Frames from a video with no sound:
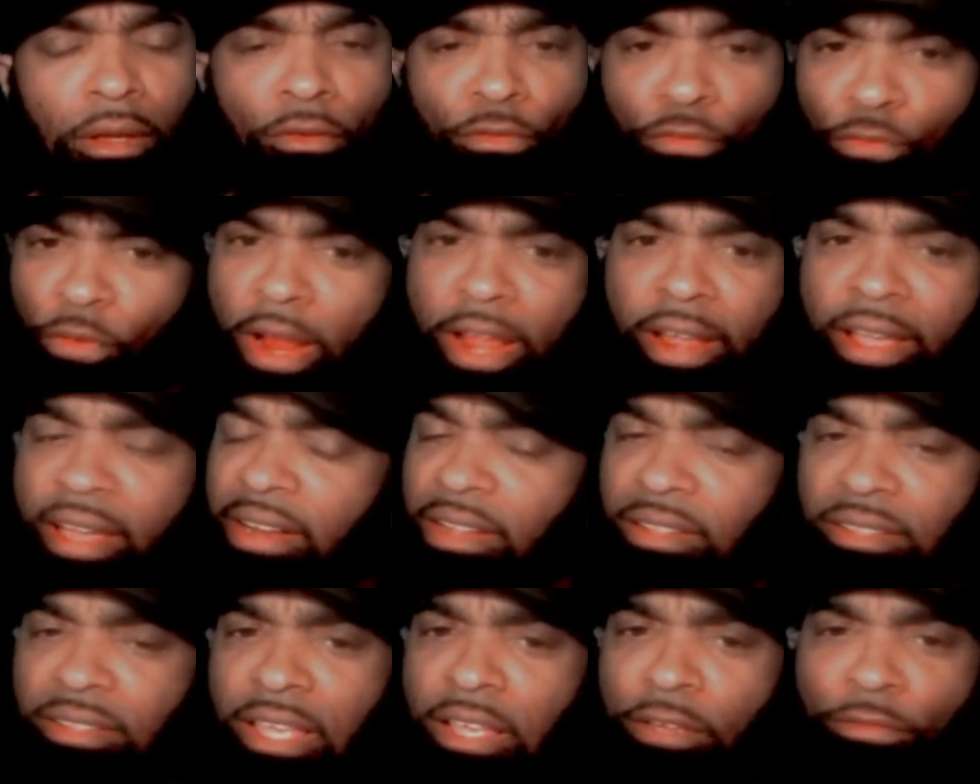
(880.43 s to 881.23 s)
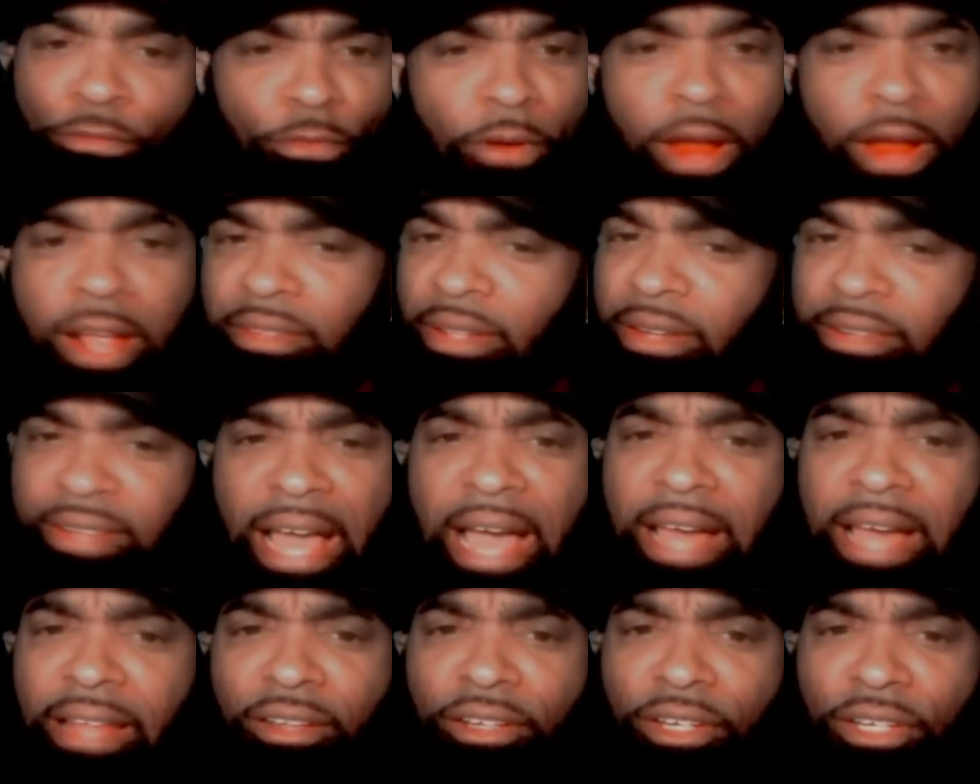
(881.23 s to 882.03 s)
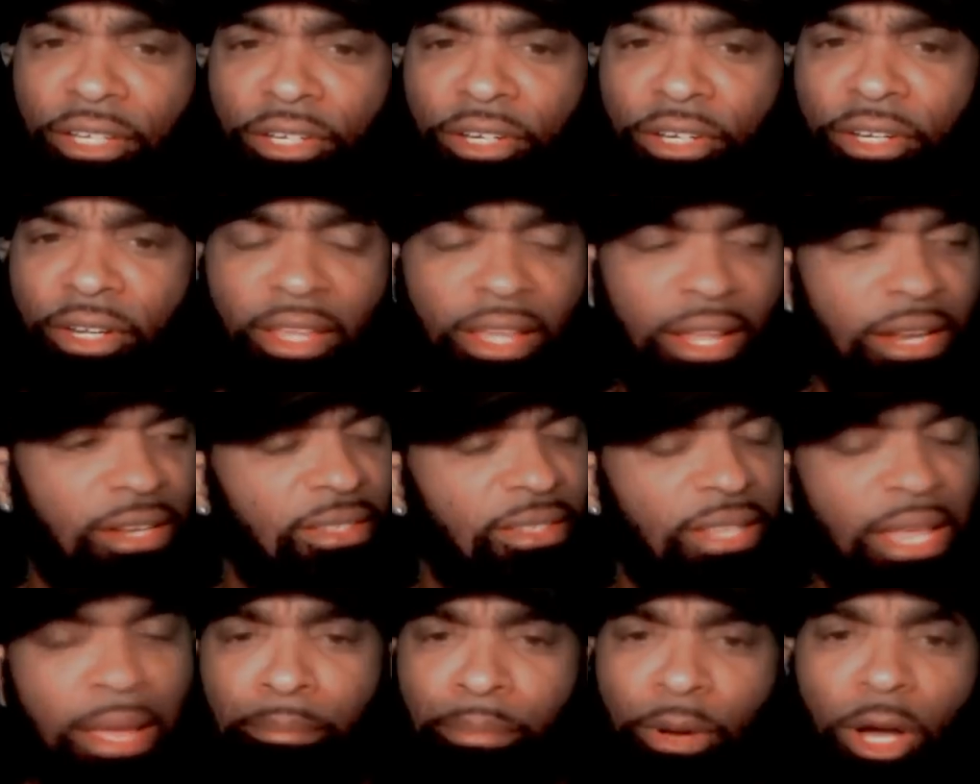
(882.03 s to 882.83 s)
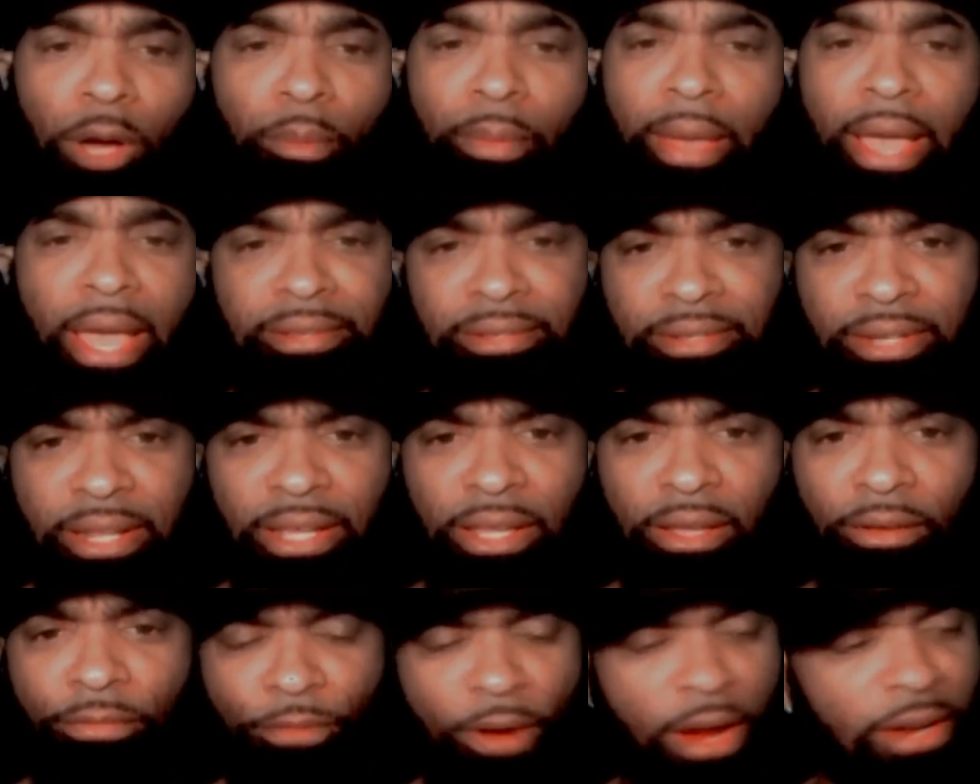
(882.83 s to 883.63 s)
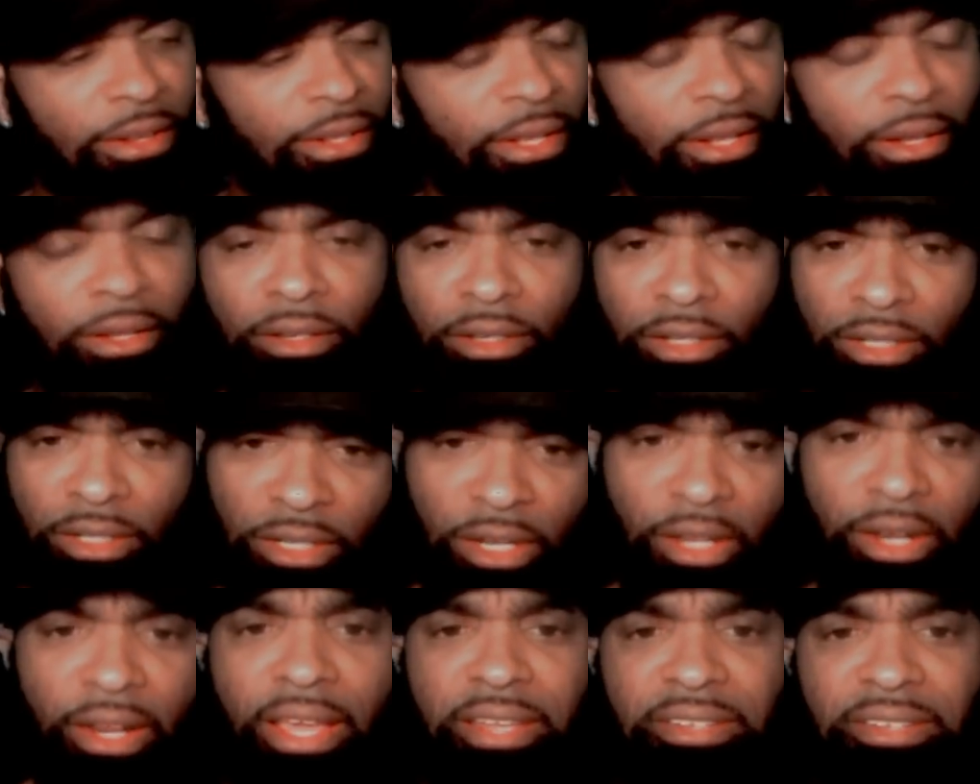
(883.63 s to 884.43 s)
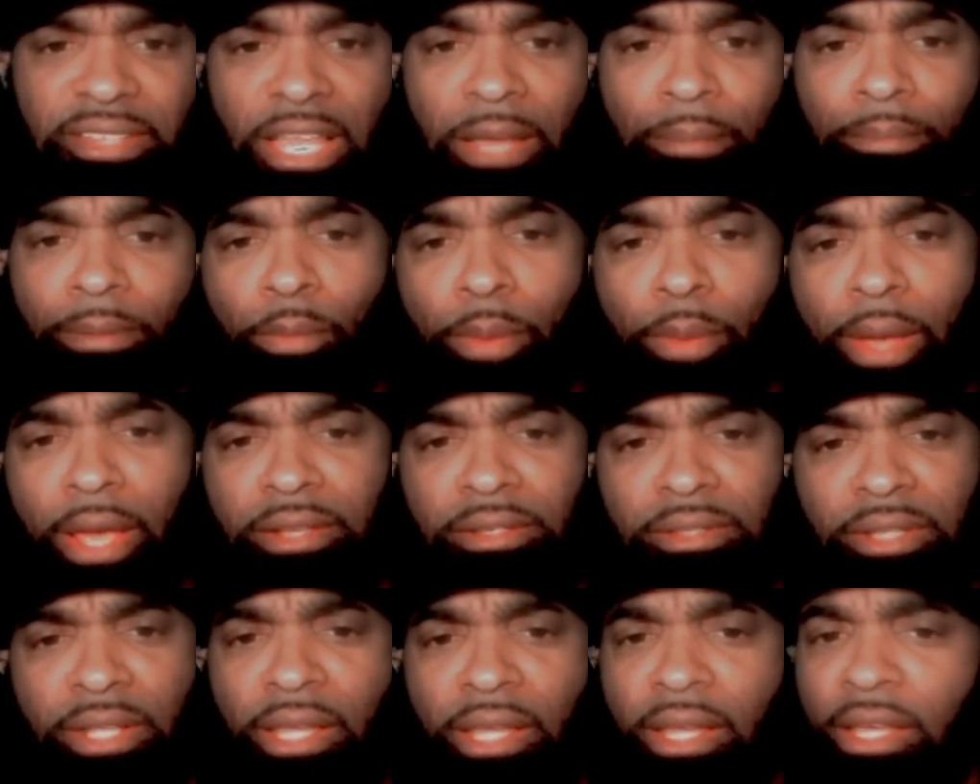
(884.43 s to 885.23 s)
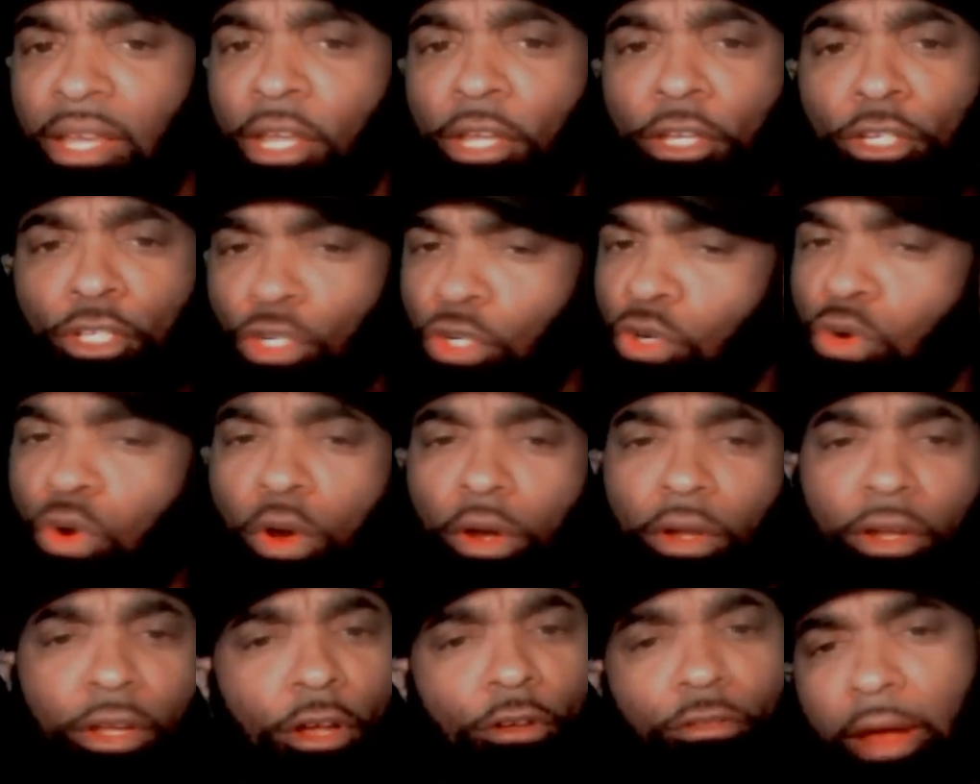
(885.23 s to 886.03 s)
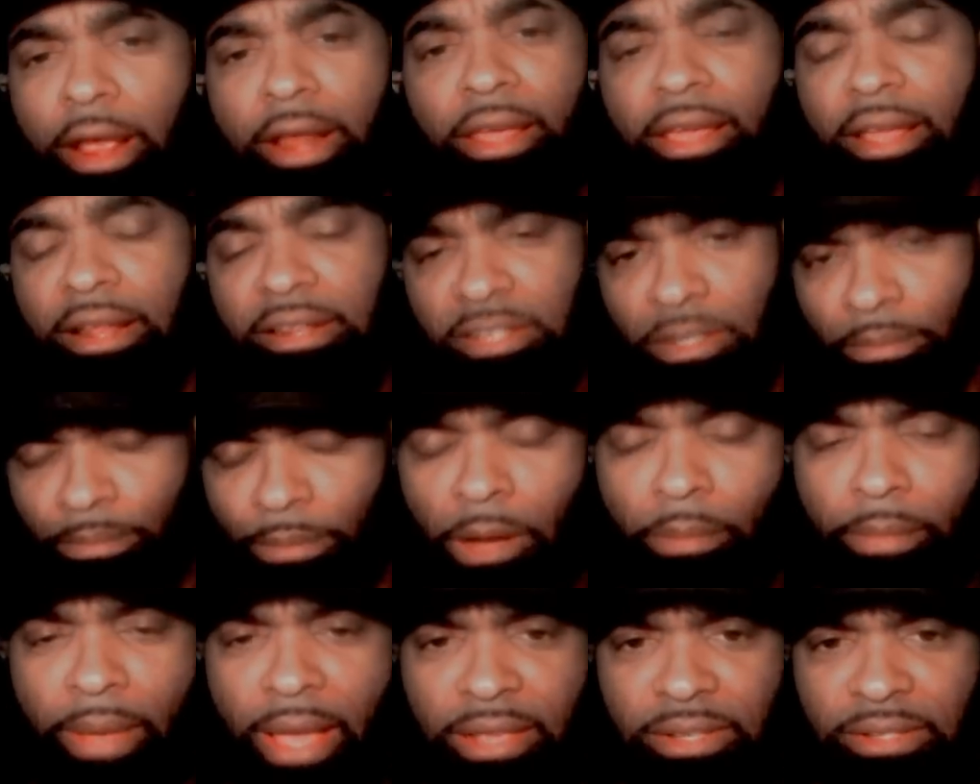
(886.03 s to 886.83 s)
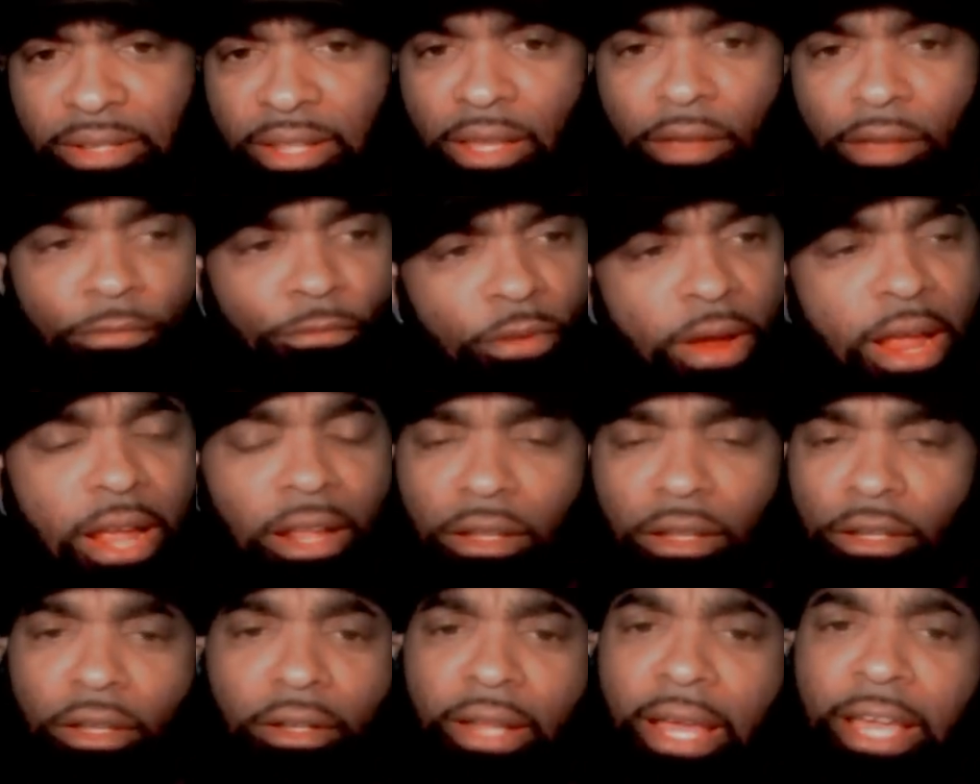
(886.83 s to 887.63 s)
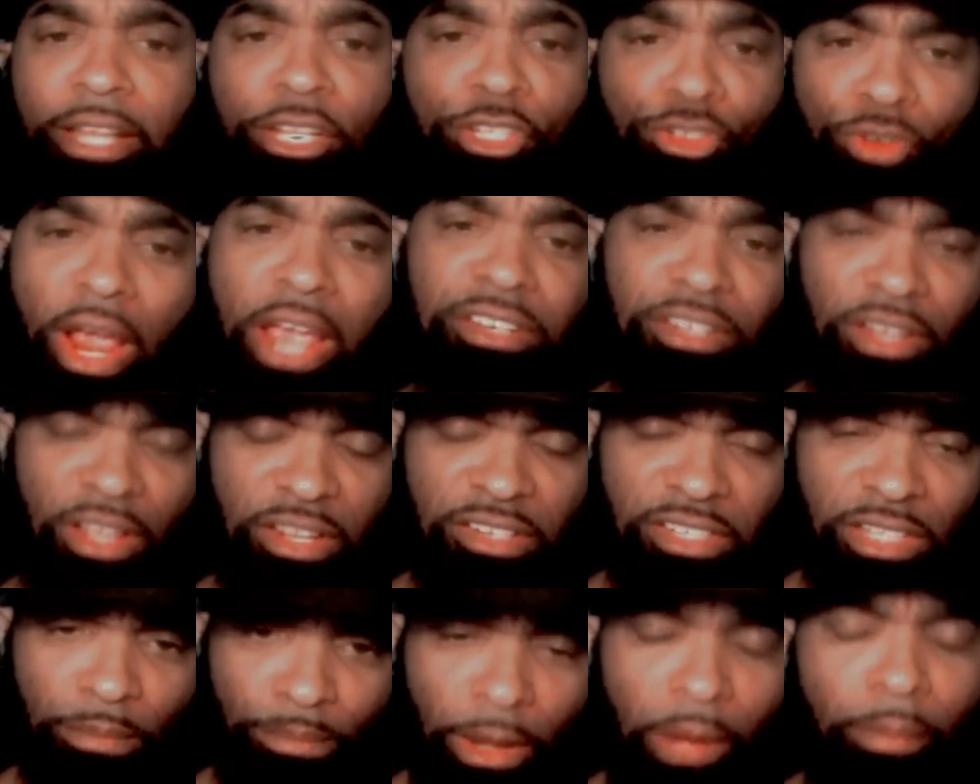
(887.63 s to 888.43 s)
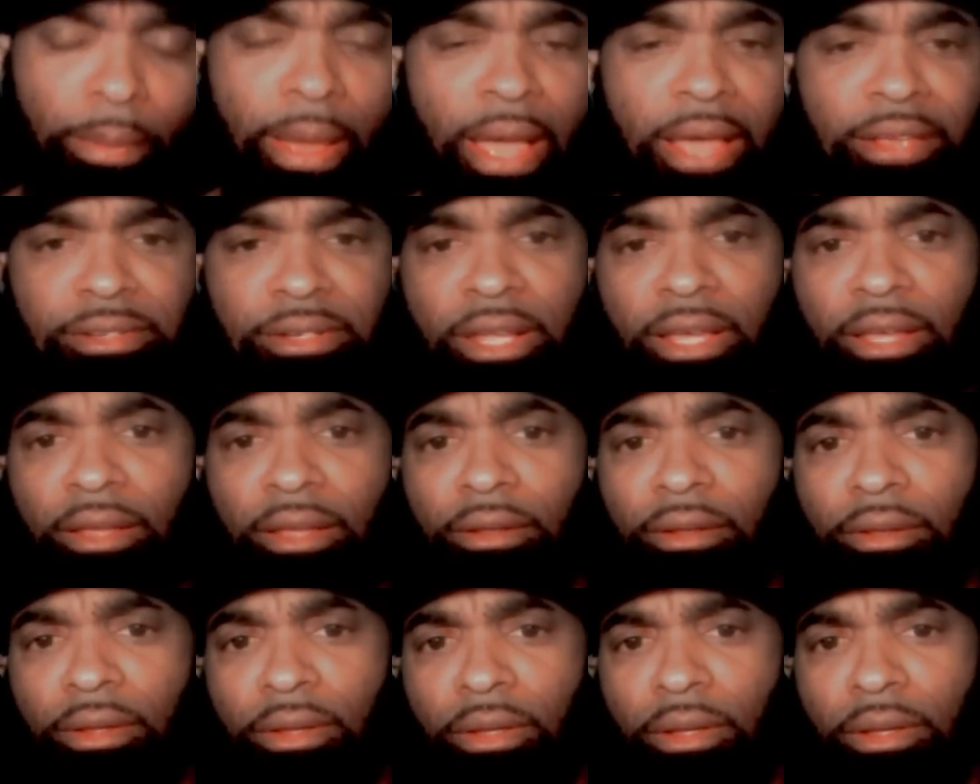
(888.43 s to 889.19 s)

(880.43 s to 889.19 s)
Frank got to take. Frank did not look good against that bum-ass nigga. Frank didn't look good against that bum-ass nigga. Shakur looked great against the bum-ass nigga. Frank looked like trash against the bum-ass nigga.